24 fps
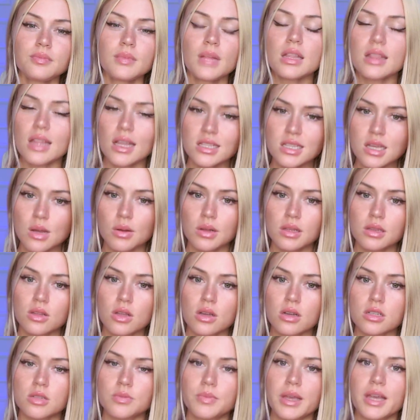That's how it
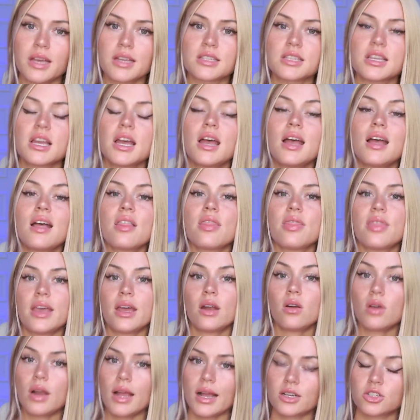looks, because they
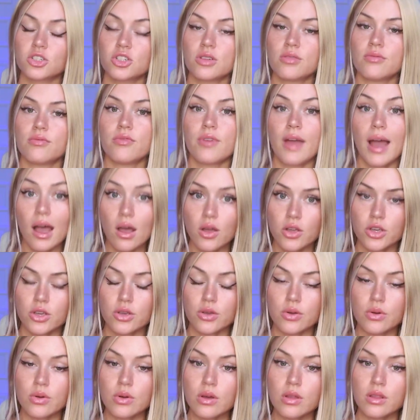don't actually
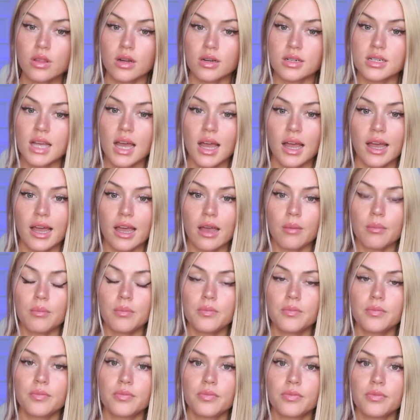value their time
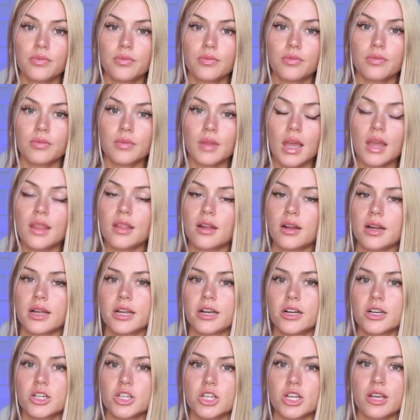and their
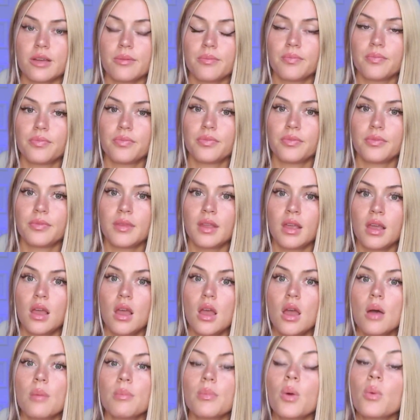energy.
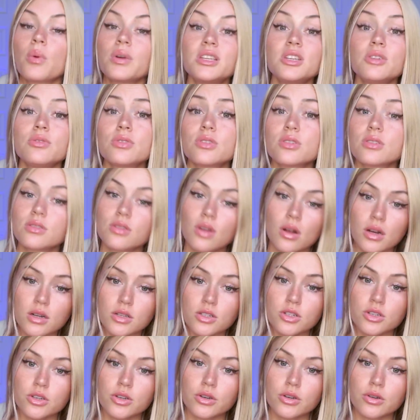But when you start
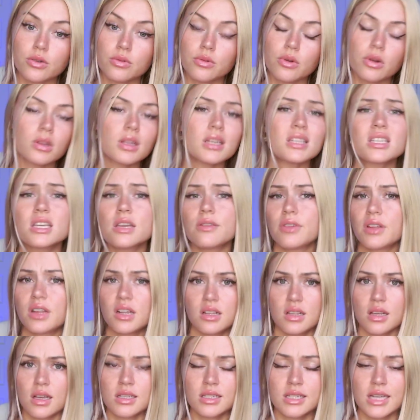to, or let's give
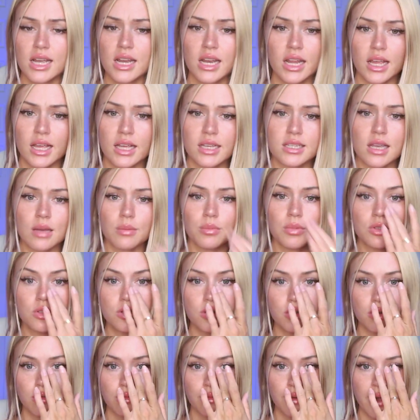it a dating example
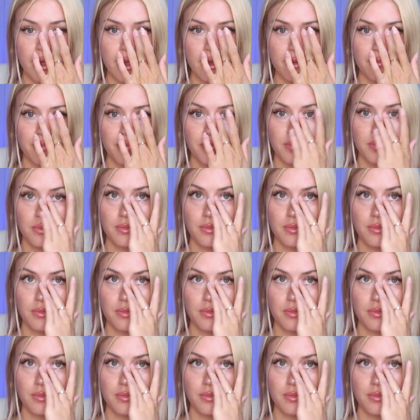too, right?